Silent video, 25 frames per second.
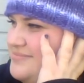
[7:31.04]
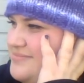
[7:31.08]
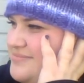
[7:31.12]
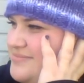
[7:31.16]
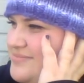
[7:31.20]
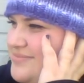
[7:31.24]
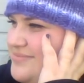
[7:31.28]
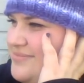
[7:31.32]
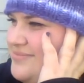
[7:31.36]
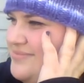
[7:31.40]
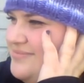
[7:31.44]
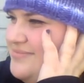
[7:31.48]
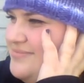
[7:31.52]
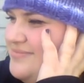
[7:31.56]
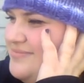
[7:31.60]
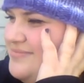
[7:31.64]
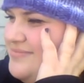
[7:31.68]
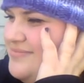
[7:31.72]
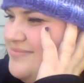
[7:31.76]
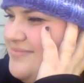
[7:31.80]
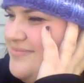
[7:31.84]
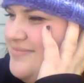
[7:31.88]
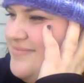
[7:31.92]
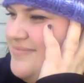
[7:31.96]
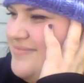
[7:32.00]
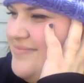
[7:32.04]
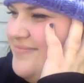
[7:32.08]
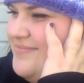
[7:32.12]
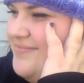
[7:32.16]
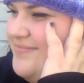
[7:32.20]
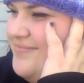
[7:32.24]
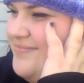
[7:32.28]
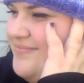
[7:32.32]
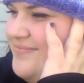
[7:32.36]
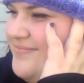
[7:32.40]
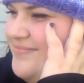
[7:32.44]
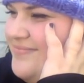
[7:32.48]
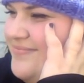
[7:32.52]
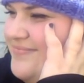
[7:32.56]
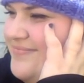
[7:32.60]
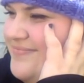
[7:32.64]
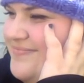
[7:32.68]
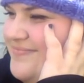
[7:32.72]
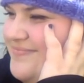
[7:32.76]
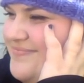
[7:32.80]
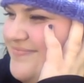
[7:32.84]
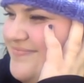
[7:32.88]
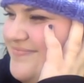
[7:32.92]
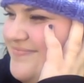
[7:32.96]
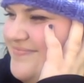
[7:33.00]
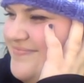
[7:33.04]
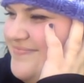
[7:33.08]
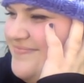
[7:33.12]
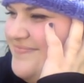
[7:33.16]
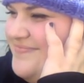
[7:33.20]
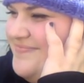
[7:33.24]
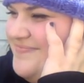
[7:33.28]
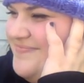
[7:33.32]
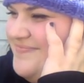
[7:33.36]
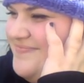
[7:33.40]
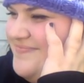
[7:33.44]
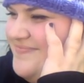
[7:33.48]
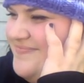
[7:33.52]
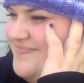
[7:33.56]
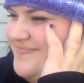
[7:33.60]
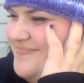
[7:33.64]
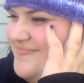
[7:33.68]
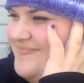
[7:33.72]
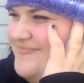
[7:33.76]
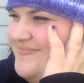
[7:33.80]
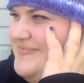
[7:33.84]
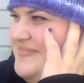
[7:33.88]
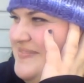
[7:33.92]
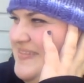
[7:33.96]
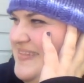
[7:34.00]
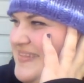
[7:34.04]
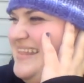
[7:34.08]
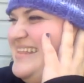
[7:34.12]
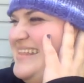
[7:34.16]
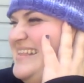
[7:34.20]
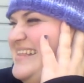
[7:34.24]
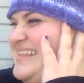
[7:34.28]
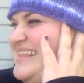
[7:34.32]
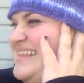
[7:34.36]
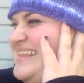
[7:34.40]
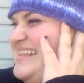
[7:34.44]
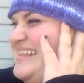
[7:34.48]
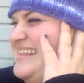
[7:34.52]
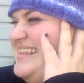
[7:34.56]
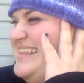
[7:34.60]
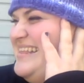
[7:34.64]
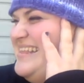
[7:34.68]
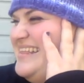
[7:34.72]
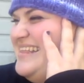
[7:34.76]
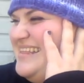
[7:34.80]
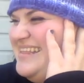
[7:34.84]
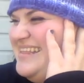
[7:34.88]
The person shown says nothing.